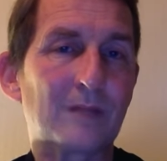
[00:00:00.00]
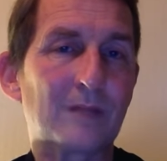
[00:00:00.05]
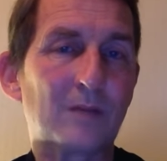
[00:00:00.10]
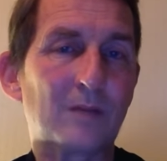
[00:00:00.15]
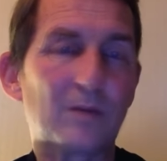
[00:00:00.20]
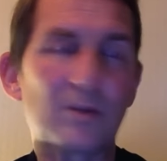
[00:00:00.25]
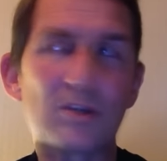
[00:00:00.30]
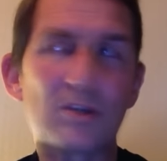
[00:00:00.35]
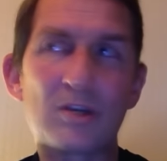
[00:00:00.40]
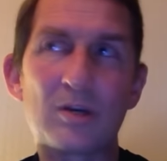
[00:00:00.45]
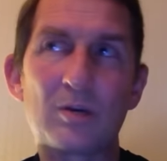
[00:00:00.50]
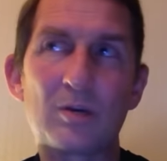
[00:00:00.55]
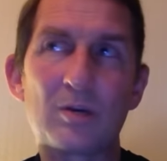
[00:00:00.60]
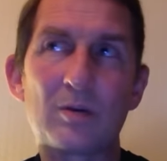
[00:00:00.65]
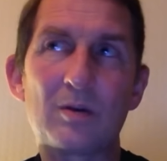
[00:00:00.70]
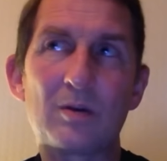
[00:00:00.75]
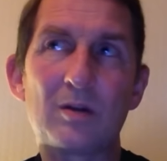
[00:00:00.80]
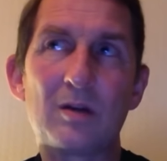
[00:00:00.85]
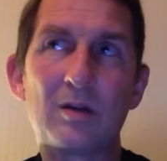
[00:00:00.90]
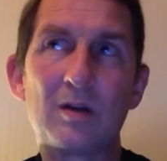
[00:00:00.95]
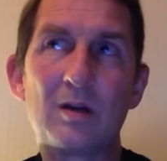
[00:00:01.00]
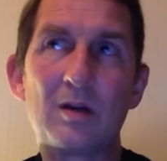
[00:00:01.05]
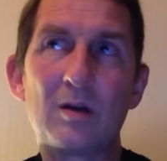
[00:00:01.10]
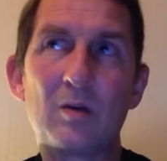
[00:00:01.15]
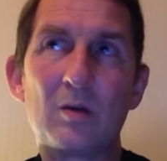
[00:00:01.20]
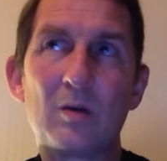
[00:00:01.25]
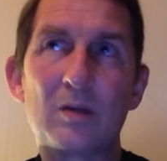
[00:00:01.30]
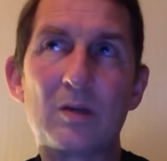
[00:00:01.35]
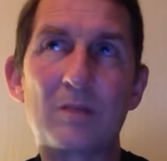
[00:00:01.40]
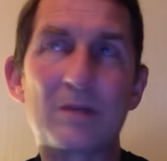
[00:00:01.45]
wants to know,
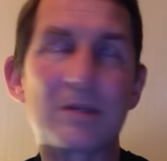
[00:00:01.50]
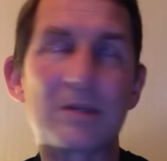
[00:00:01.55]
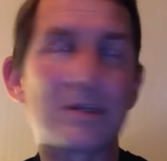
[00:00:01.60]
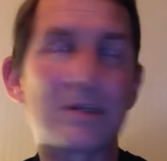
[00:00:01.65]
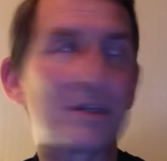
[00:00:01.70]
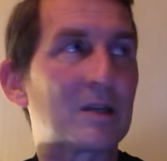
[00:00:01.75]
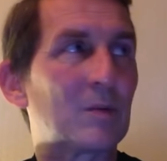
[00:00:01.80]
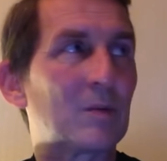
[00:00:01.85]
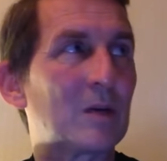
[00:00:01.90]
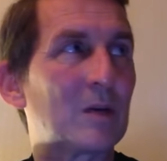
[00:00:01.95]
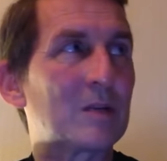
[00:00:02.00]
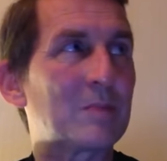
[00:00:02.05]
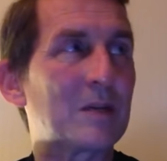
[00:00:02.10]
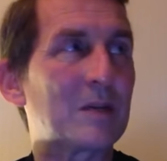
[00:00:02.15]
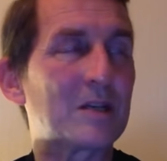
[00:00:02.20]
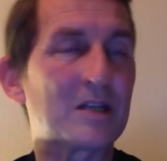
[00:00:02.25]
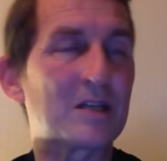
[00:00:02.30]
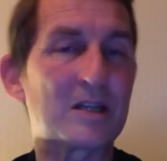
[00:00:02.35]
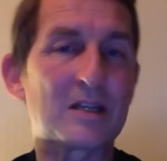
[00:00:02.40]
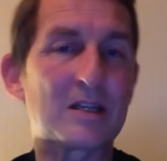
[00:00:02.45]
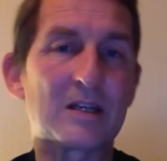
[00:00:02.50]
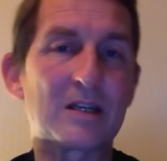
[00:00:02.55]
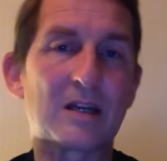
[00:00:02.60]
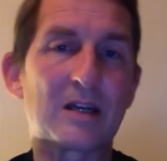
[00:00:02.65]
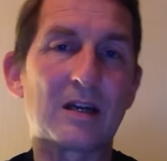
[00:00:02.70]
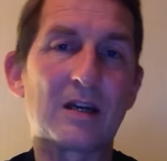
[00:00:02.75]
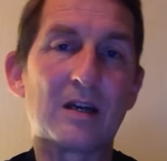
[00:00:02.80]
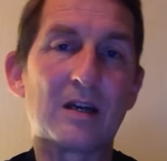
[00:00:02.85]
where's my sister? Where's my sister?